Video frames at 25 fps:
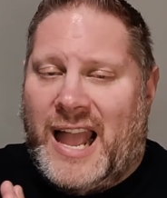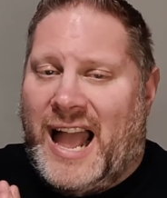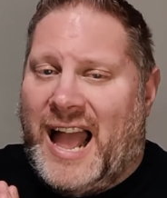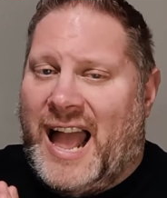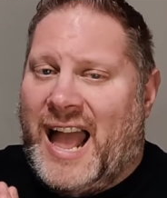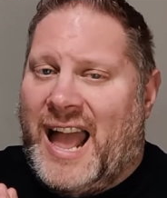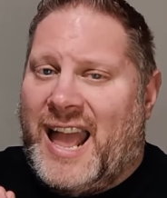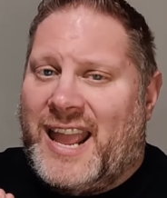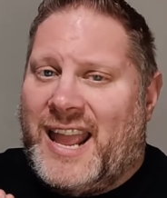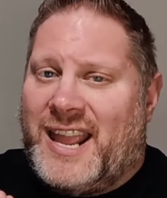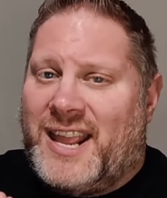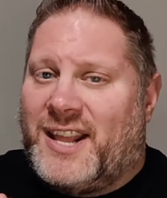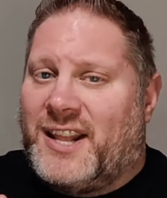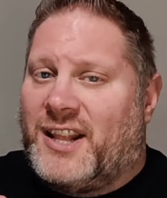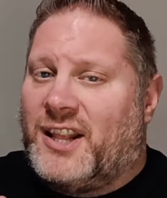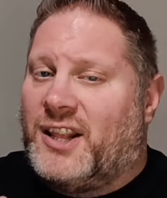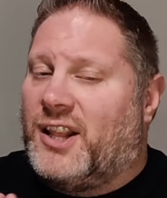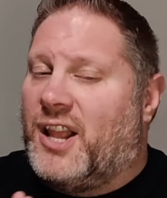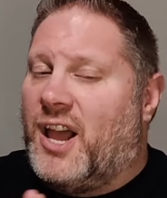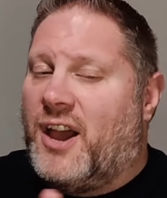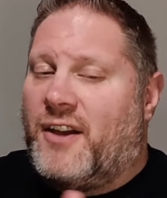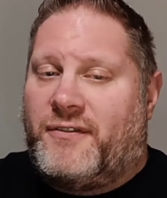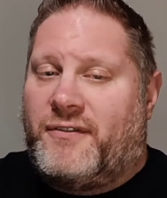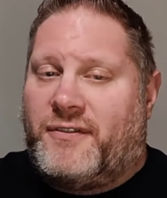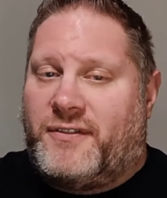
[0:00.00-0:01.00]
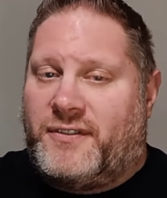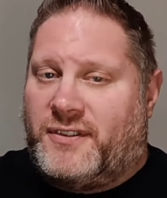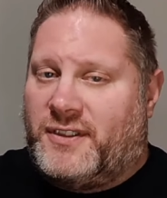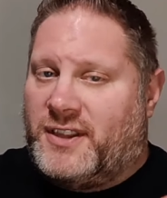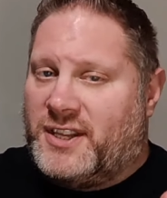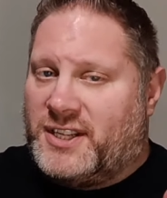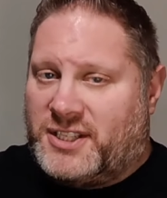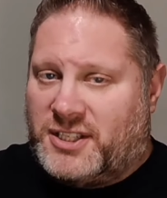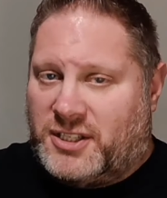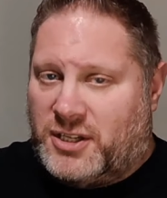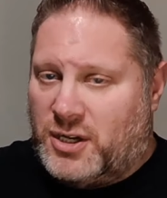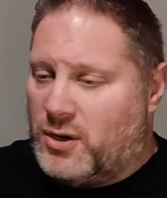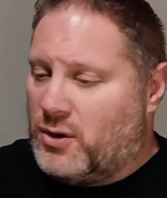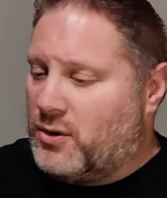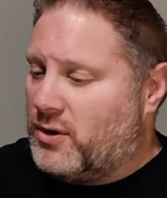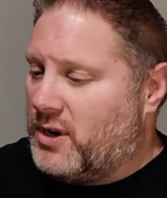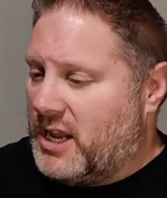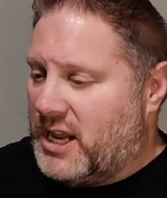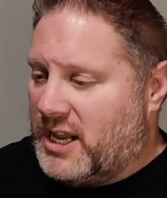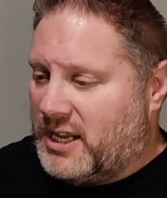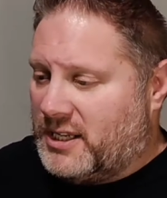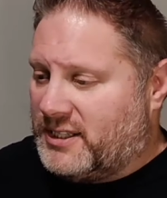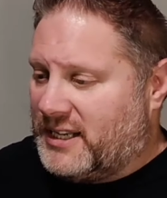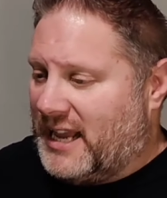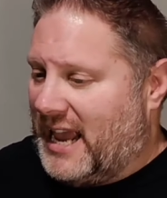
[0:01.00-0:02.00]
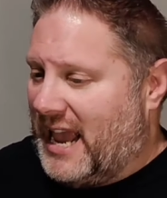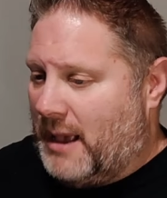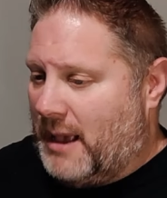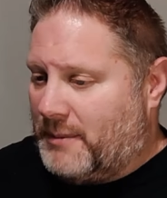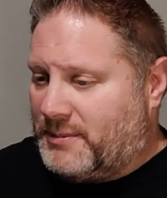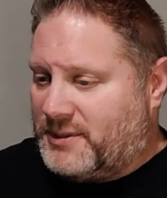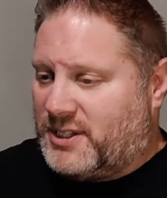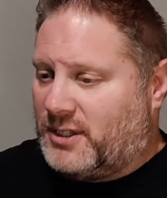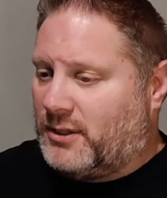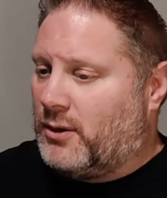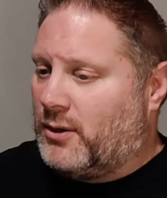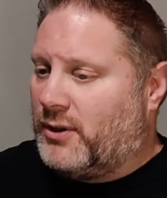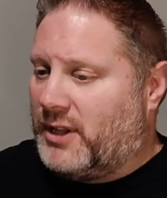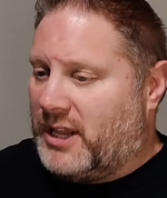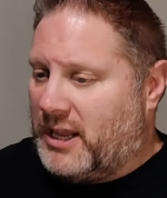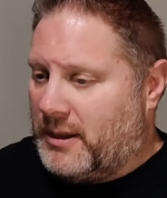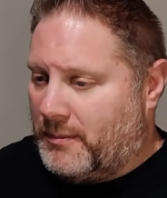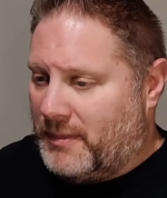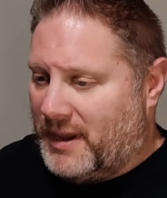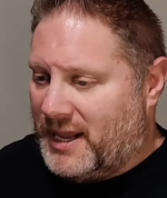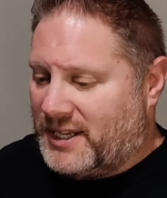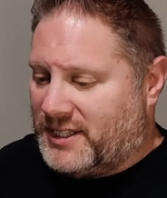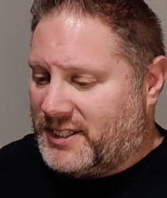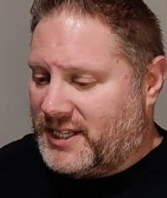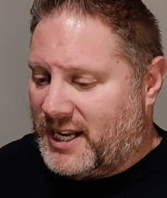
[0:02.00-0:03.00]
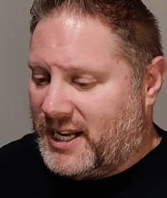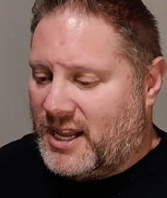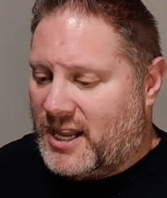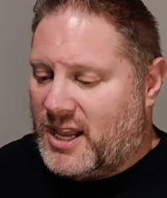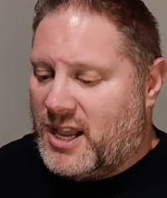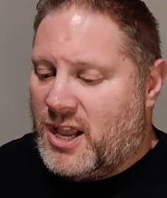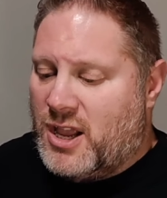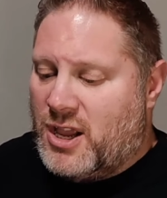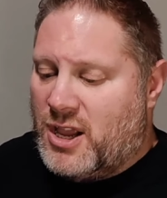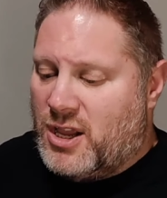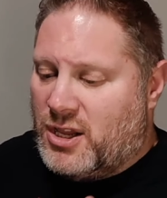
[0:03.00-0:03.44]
I love this dude. He's absolutely amazing.